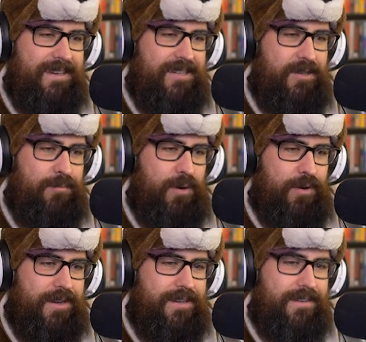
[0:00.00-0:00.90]
she
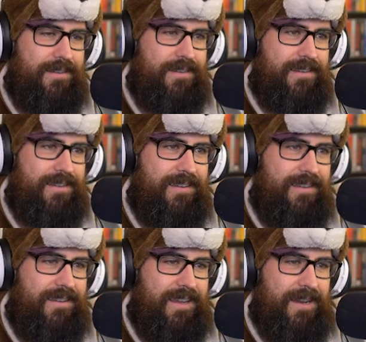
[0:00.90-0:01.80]
broke it.
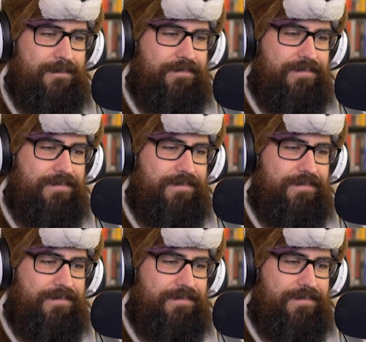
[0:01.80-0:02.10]
Yep.